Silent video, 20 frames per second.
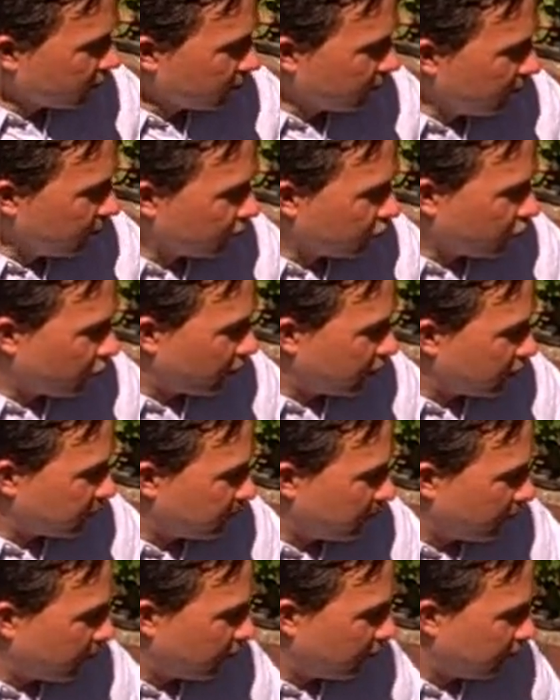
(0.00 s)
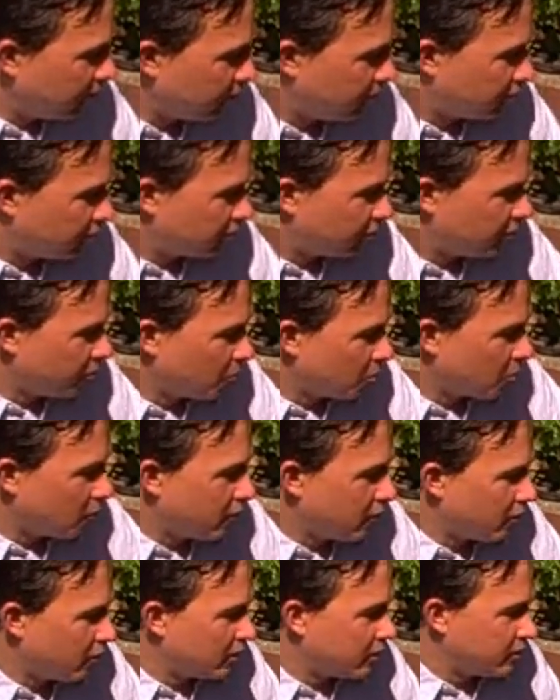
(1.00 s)
Some of these transplants
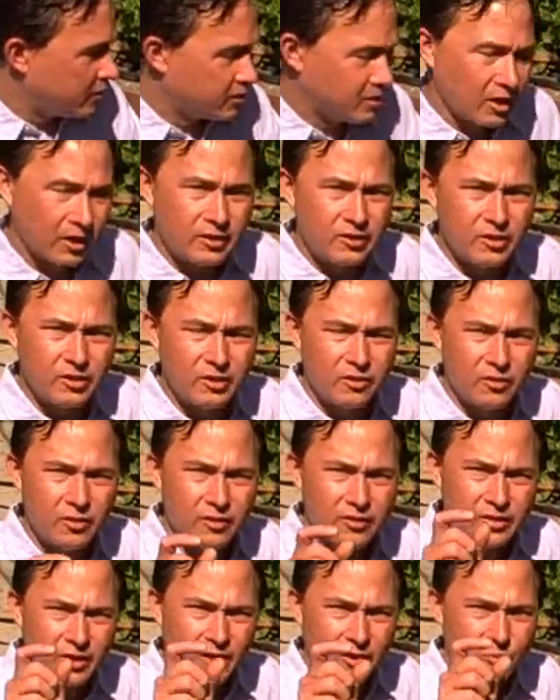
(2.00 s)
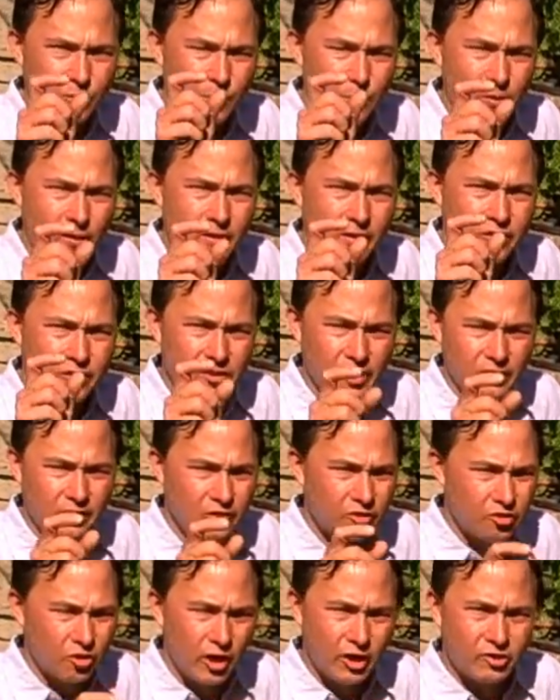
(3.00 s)
were very stunted, or the sets were very
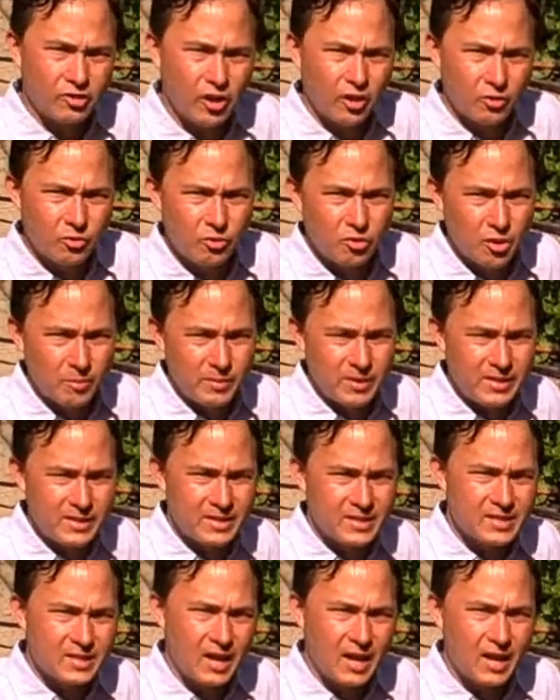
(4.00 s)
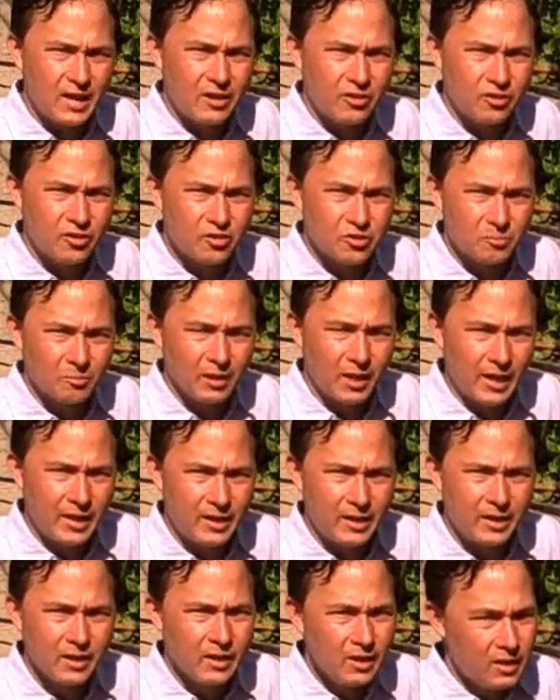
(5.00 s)
stunted, so actually I grew them inside under some
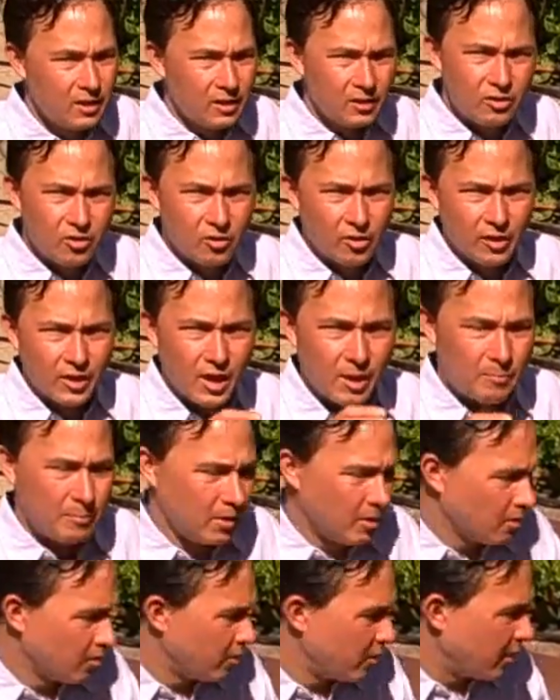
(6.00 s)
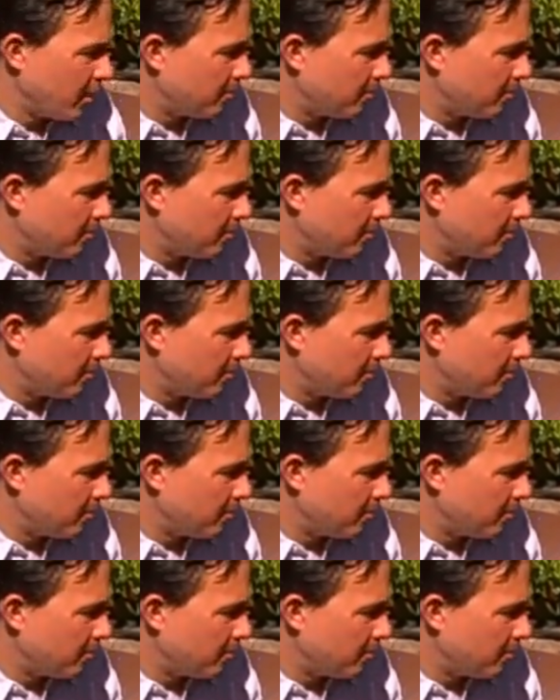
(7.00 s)
lighting till they got bigger.